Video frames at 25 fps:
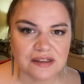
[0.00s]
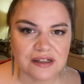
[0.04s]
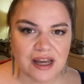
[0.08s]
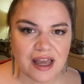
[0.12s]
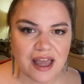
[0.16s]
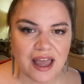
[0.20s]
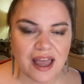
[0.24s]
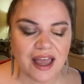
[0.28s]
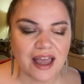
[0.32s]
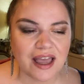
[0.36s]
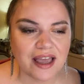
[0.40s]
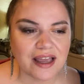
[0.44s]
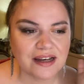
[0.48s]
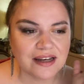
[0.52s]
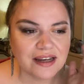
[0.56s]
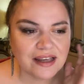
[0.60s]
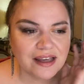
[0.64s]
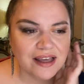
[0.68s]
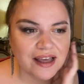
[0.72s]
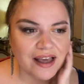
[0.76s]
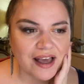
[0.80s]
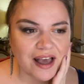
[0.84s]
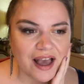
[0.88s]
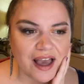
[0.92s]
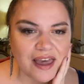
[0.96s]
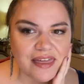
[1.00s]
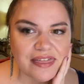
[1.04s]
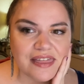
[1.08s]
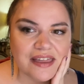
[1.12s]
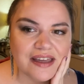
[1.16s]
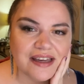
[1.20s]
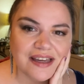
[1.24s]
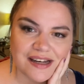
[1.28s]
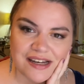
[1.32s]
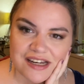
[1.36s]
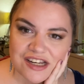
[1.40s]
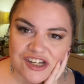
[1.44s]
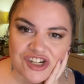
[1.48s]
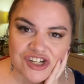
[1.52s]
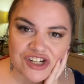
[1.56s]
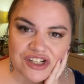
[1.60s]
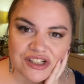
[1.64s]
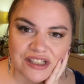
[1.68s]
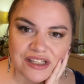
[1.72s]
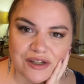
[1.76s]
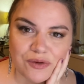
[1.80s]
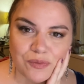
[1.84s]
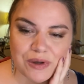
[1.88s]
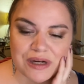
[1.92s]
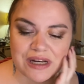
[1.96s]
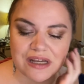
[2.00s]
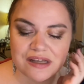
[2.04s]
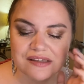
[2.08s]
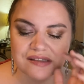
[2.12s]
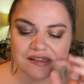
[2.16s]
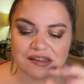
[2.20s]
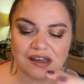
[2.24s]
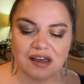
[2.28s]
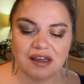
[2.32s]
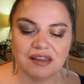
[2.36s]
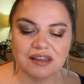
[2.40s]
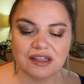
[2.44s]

And I think initially when I saw